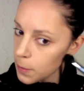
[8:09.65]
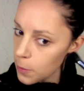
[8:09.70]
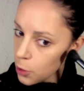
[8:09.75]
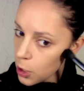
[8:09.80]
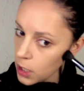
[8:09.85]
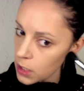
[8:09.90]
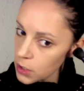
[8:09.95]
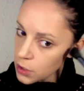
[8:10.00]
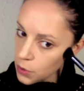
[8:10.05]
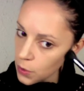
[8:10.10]

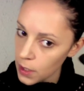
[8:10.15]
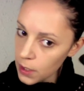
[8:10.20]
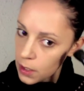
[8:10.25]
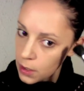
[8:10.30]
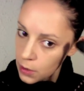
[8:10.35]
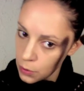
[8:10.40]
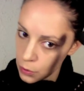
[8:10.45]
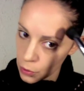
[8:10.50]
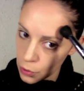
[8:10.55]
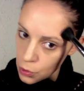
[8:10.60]
brush so I
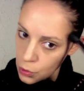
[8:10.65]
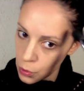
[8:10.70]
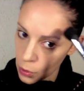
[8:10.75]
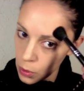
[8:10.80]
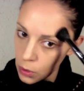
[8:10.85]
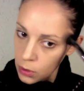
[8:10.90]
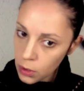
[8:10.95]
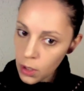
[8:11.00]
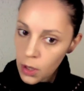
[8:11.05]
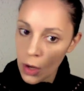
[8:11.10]
can
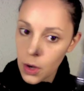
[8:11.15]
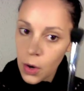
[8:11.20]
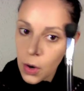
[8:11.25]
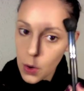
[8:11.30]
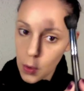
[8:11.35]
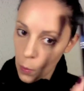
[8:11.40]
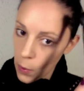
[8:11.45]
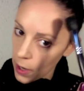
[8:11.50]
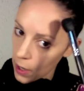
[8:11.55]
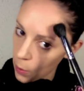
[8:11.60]
control
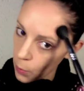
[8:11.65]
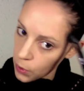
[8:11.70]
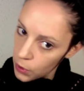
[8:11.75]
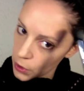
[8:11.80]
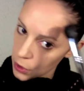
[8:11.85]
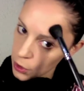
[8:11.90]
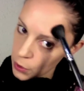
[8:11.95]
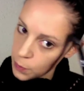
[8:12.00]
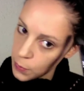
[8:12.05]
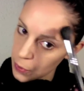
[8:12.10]
where I
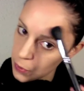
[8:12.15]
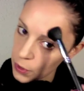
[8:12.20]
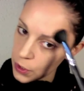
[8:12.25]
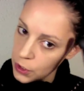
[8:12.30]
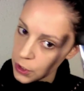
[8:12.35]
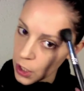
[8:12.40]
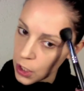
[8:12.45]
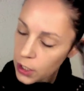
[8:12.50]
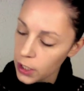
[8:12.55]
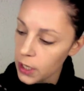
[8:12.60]
wanted to put the
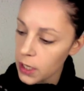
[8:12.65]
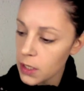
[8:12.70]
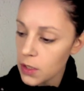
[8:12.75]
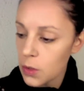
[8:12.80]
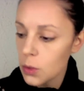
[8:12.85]
darkness.